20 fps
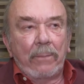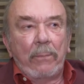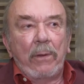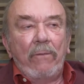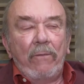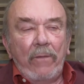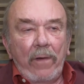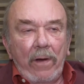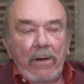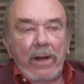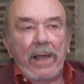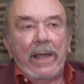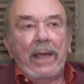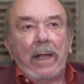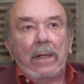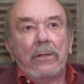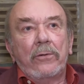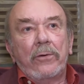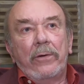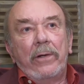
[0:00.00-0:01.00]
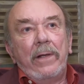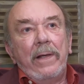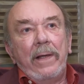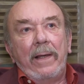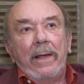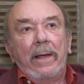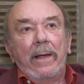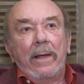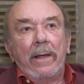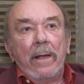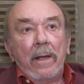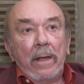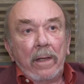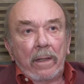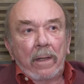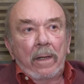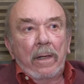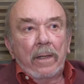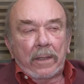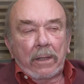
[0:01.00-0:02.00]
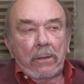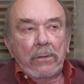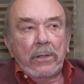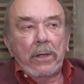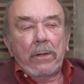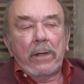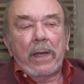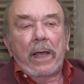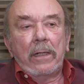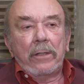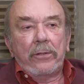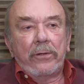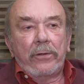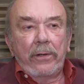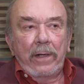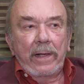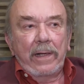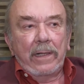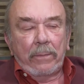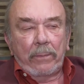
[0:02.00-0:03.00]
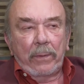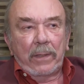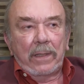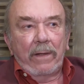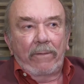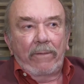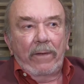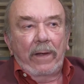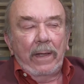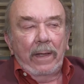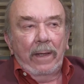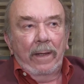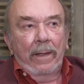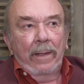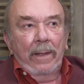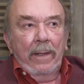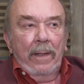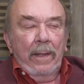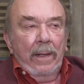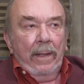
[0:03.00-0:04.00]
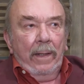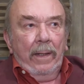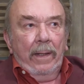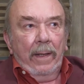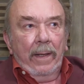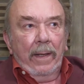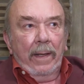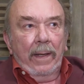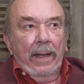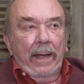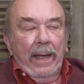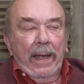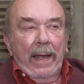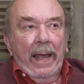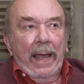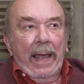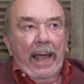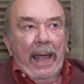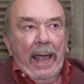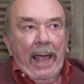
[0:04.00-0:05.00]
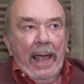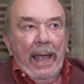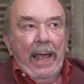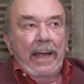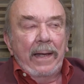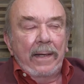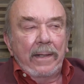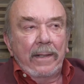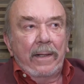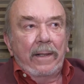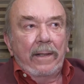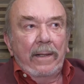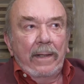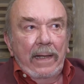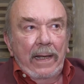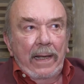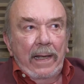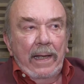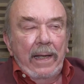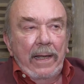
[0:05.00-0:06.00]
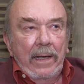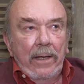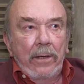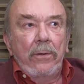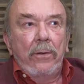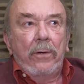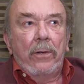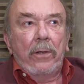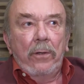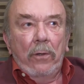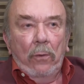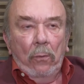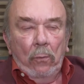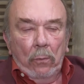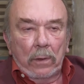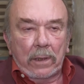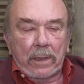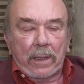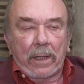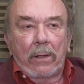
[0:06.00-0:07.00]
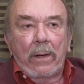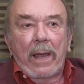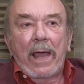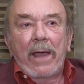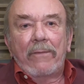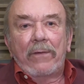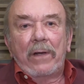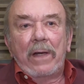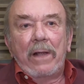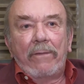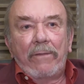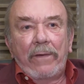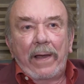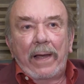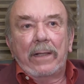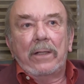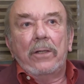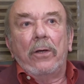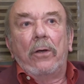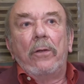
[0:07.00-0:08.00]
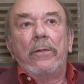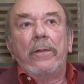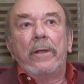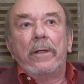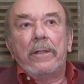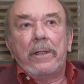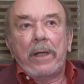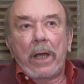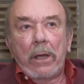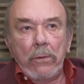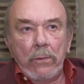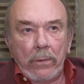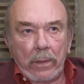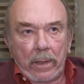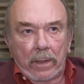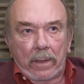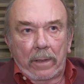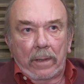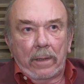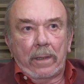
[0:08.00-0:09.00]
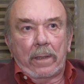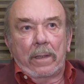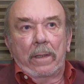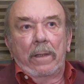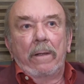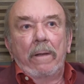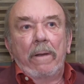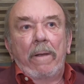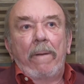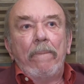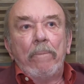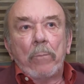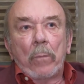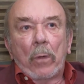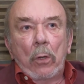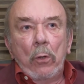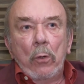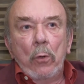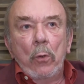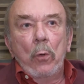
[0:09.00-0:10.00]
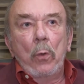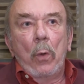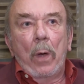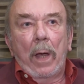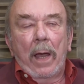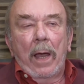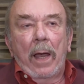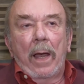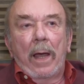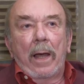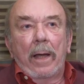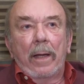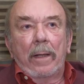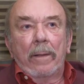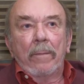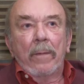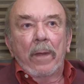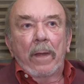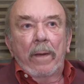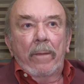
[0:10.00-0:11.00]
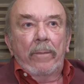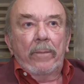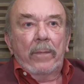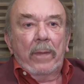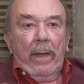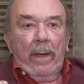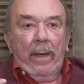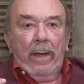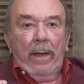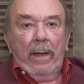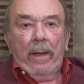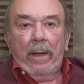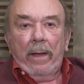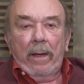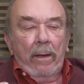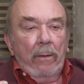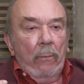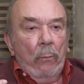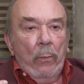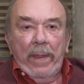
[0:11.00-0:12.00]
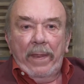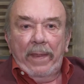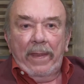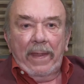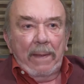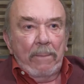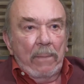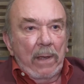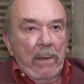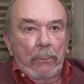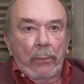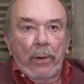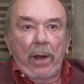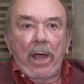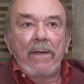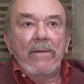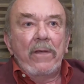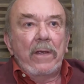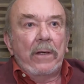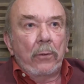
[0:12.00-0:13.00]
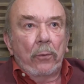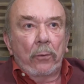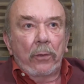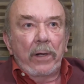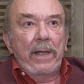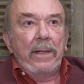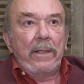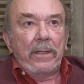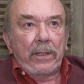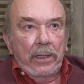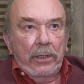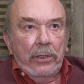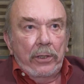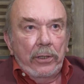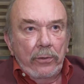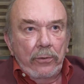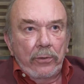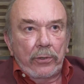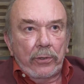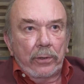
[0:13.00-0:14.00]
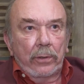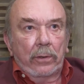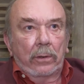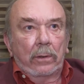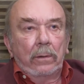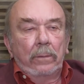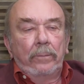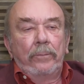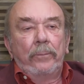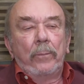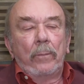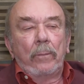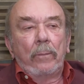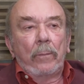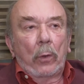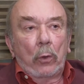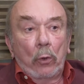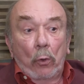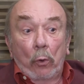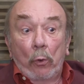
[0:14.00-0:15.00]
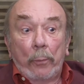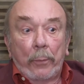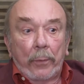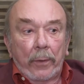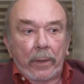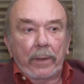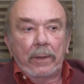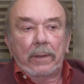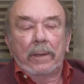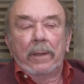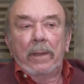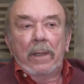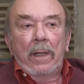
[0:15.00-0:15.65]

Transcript: to be very culturally, socio-culturally specific, And the EU can also have an effect on the donors who are, whether they be private or institutional, corporate,